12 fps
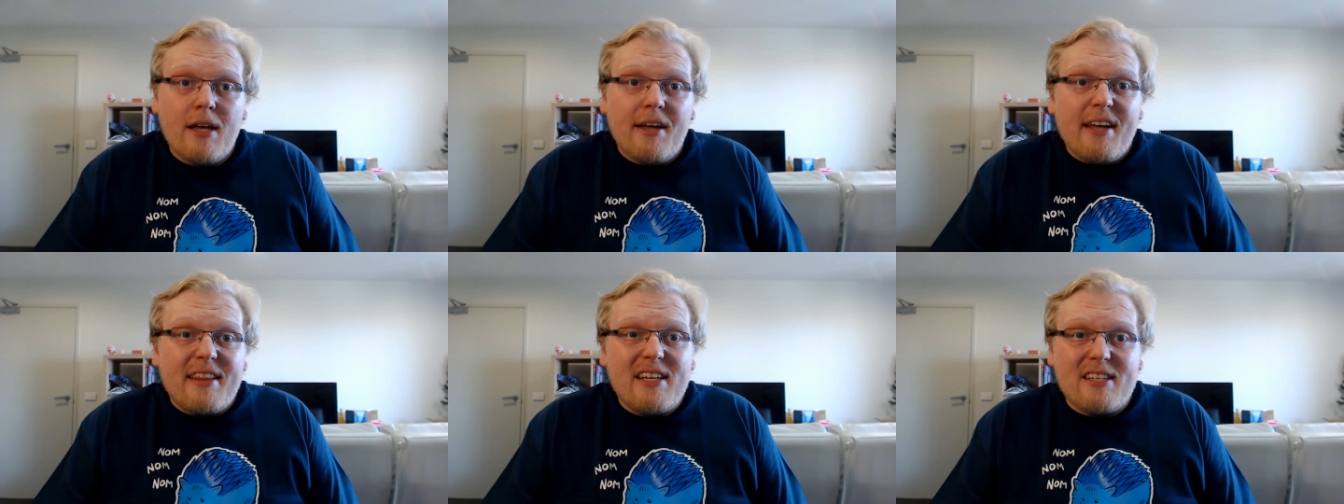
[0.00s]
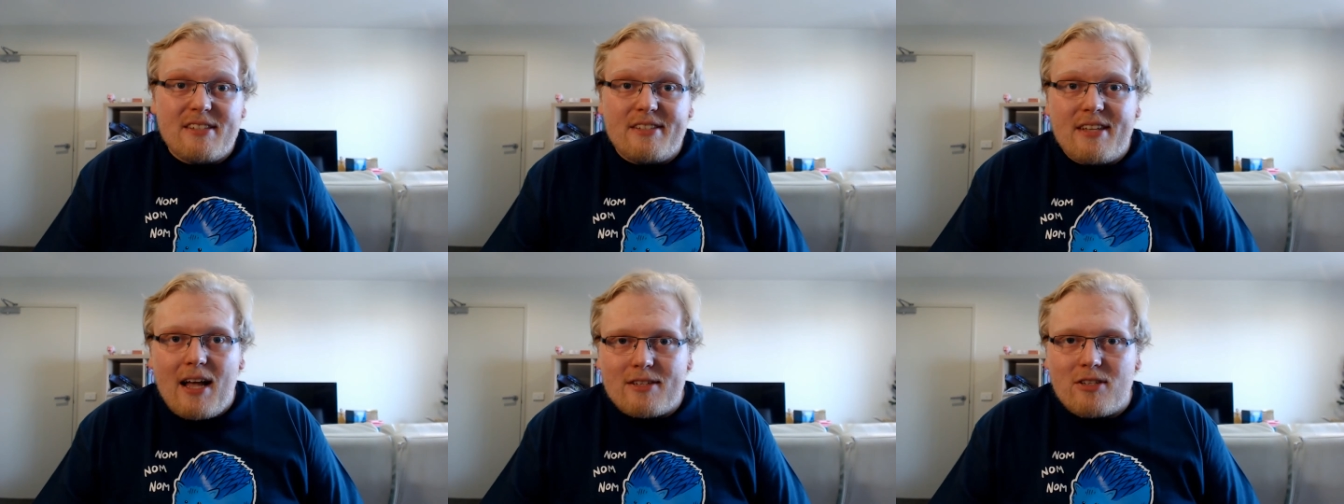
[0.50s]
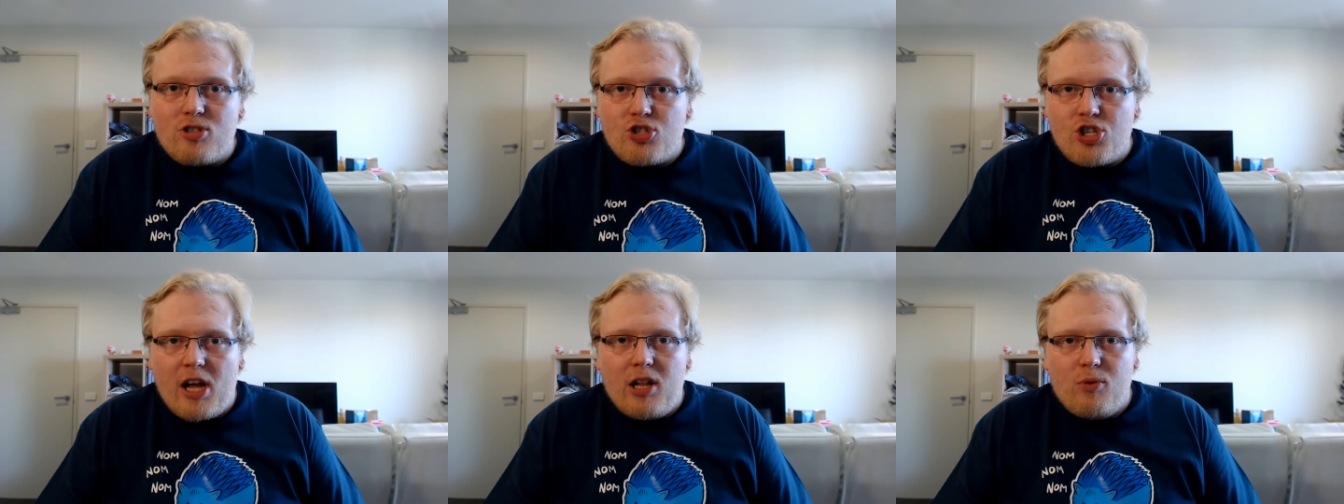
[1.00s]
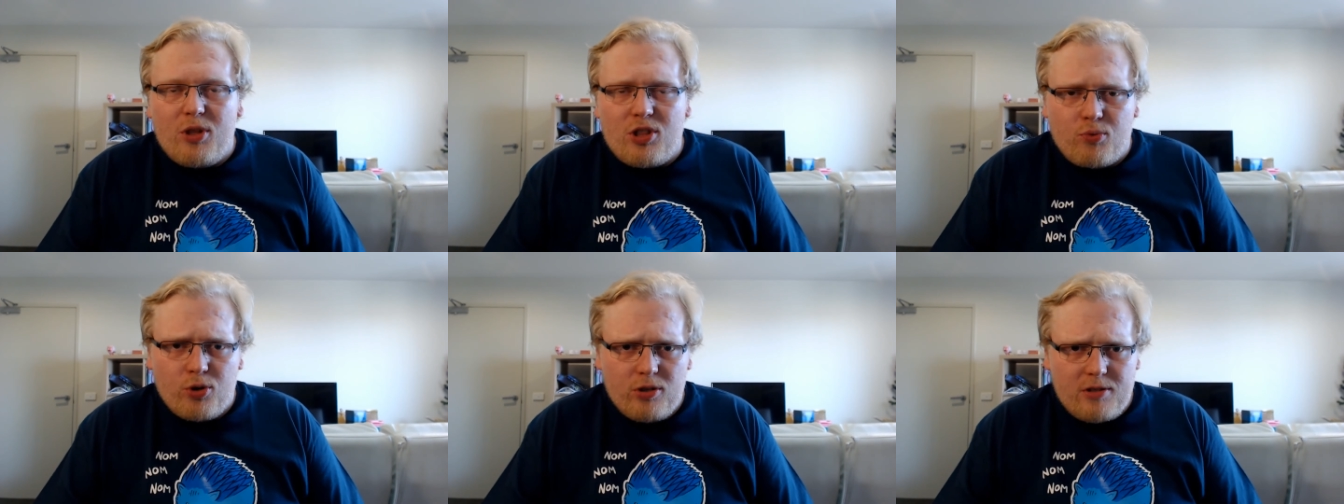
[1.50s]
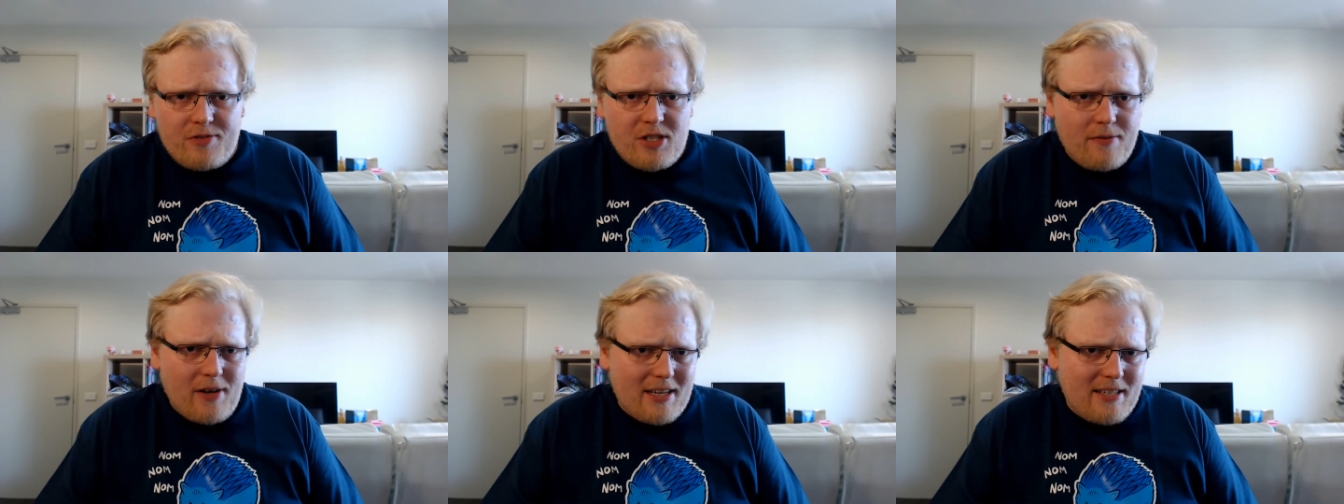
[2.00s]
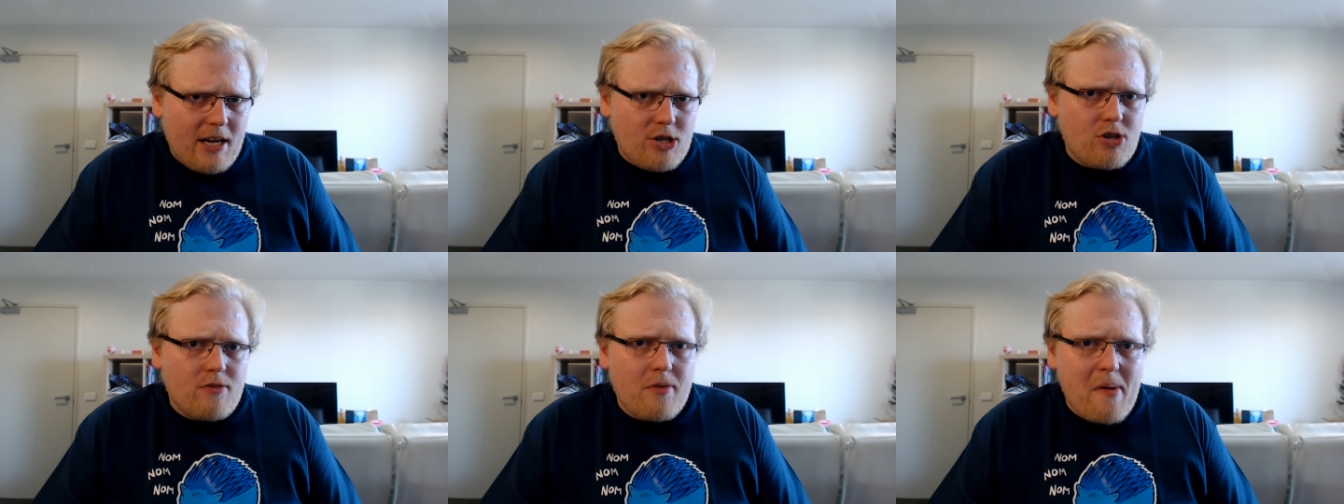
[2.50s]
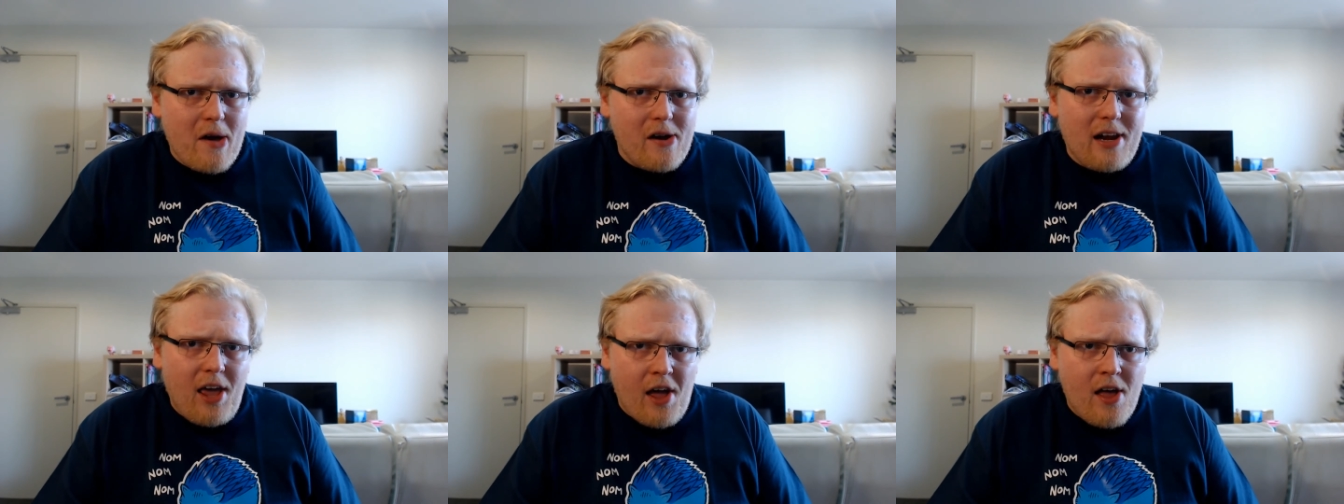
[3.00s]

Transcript: This doesn't gel with the rules of civilization from earlier.